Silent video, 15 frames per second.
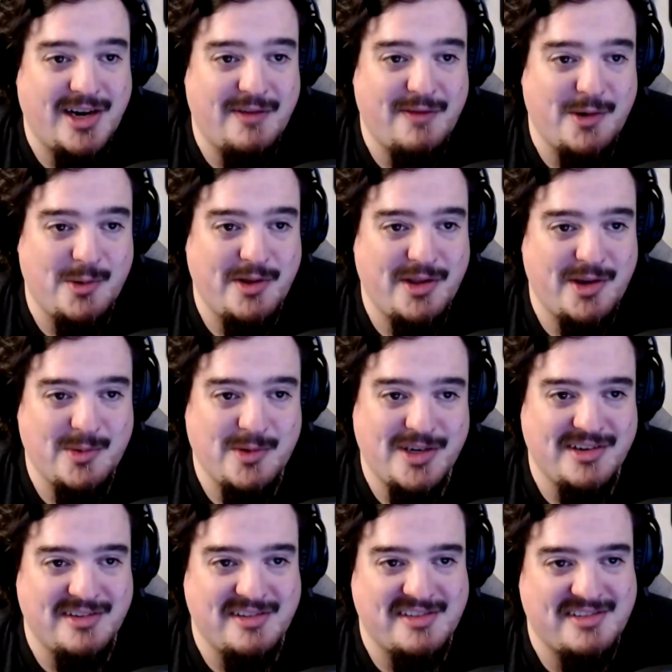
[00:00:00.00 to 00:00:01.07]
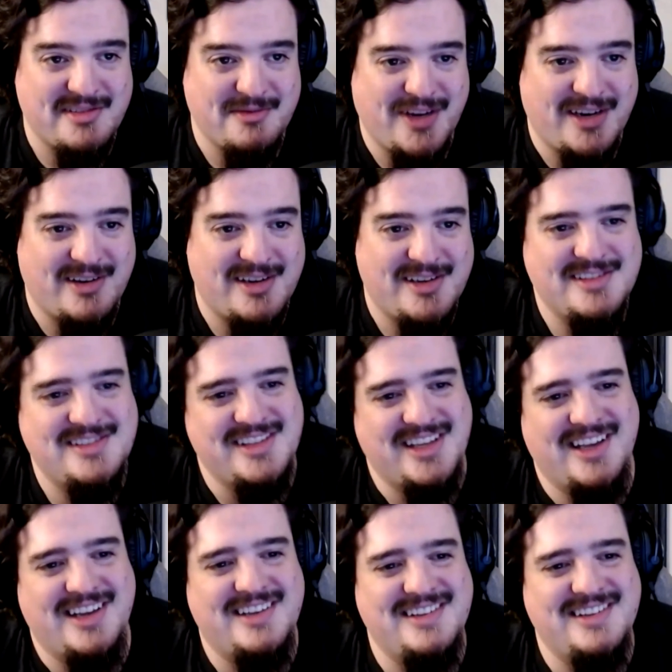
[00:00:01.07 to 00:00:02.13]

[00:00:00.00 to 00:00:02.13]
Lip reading: careful with your words, Varen." Yeah.